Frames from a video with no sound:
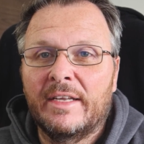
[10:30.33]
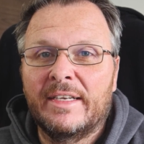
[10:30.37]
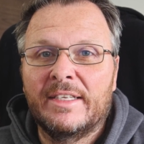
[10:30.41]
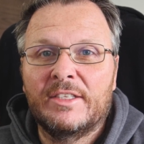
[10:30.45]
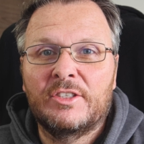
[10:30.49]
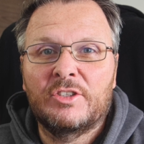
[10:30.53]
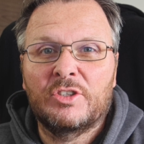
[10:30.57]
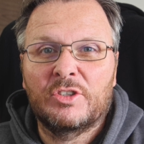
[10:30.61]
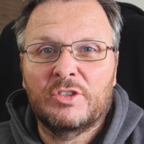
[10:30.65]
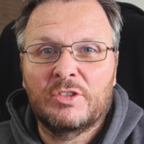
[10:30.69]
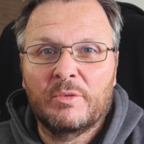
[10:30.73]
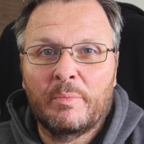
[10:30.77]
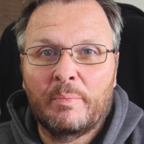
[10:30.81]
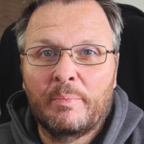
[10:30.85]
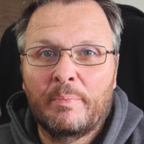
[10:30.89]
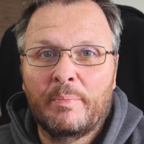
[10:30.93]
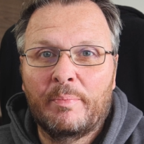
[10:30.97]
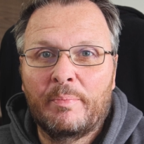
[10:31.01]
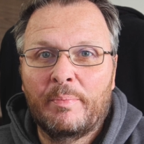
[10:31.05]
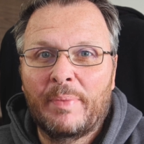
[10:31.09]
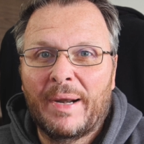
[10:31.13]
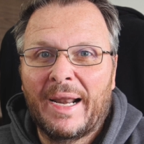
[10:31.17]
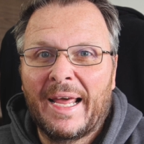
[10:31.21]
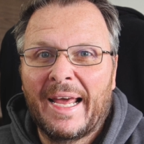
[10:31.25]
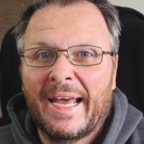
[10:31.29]
and it's just a
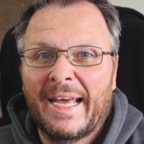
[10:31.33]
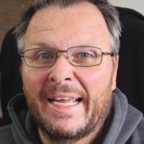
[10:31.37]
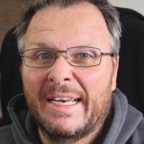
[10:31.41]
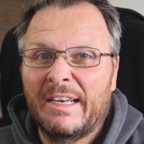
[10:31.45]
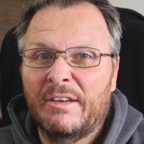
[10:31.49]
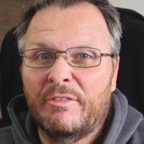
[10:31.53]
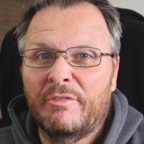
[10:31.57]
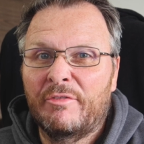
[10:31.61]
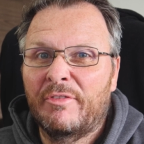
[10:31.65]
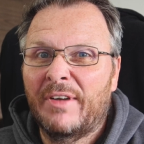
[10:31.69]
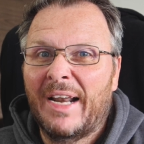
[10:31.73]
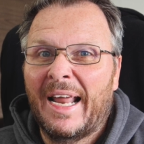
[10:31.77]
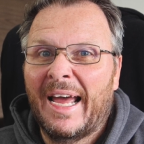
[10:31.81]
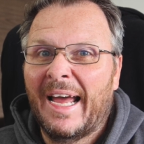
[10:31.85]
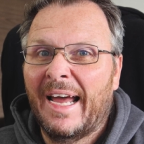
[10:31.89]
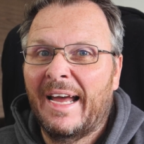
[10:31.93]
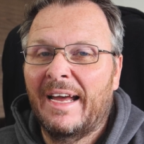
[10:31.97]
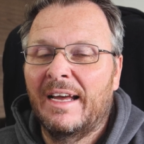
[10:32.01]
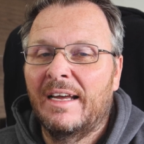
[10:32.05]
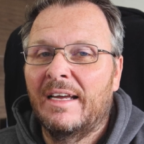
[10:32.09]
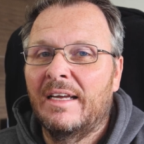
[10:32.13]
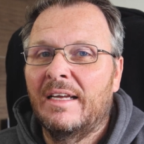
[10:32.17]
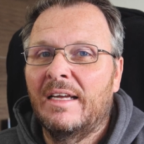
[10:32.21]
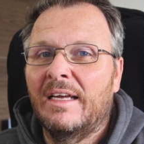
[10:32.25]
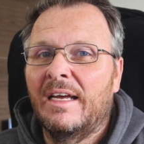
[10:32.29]
bland,
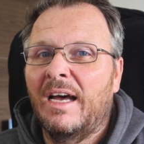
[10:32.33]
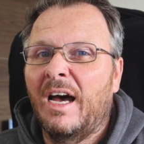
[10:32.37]
flat,